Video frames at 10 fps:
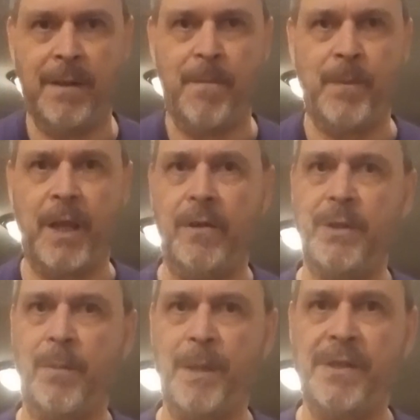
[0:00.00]
You know,
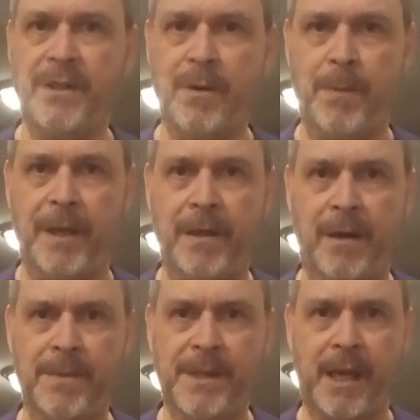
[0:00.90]
don't be stupid. You know
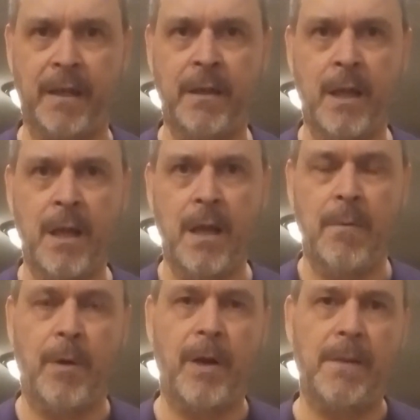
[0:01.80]
what I'm saying?
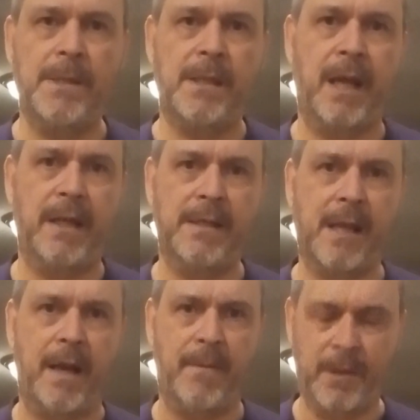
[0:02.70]
But what I'm saying is
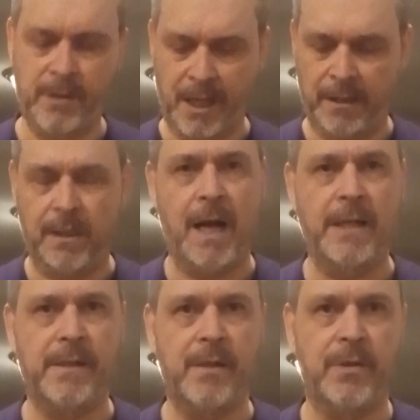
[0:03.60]
that if you take the
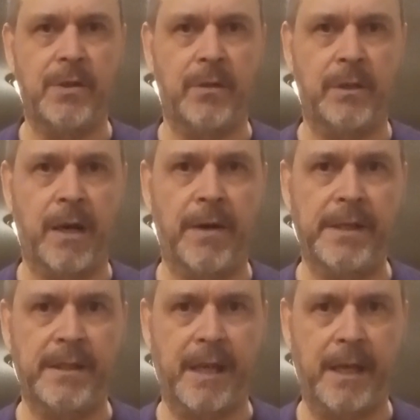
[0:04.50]
constitutional carry
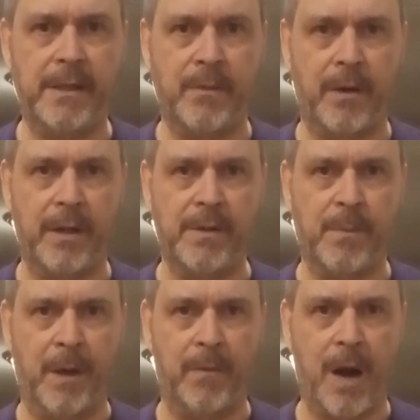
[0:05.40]
states where there's
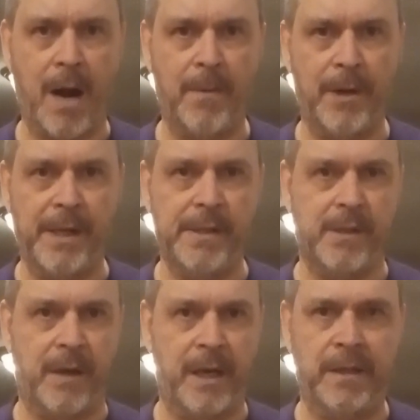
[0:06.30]
been robberies
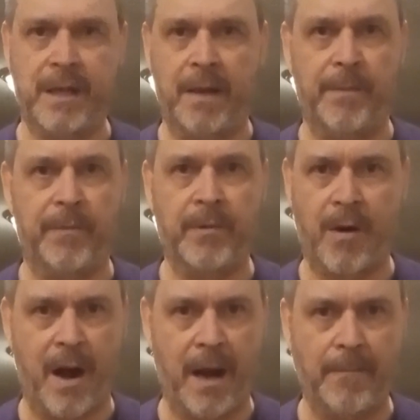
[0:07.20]
or any type of
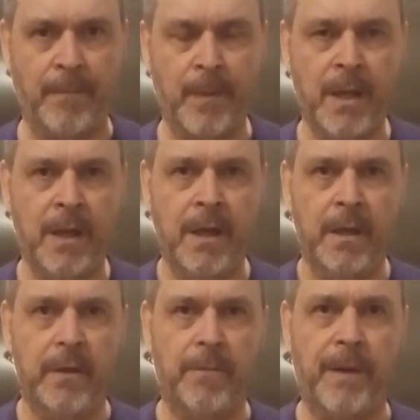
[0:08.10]
crime,
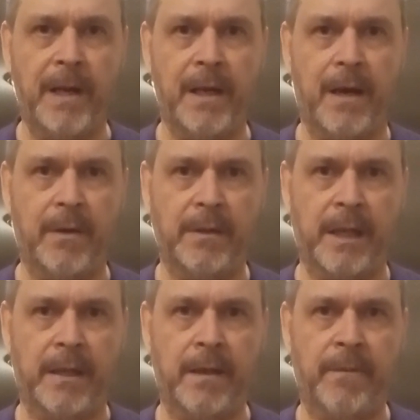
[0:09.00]
you'll find out
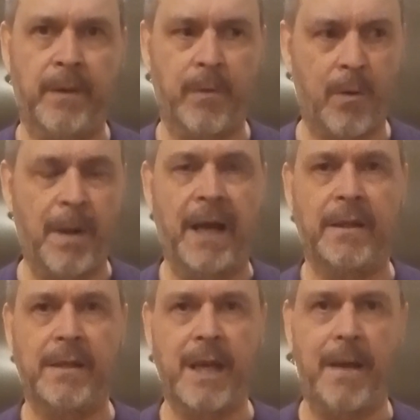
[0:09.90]
that if you roll back
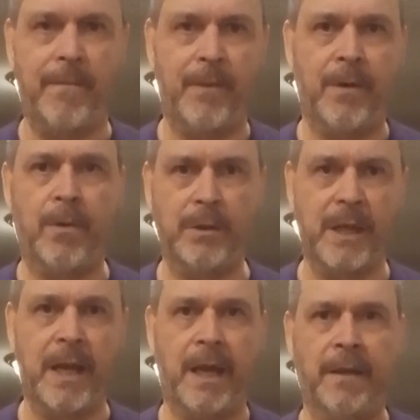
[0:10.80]
the tape for the whole
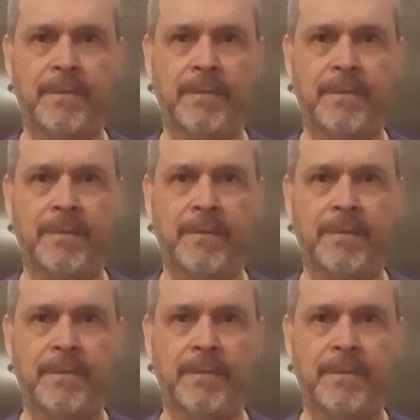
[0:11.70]
day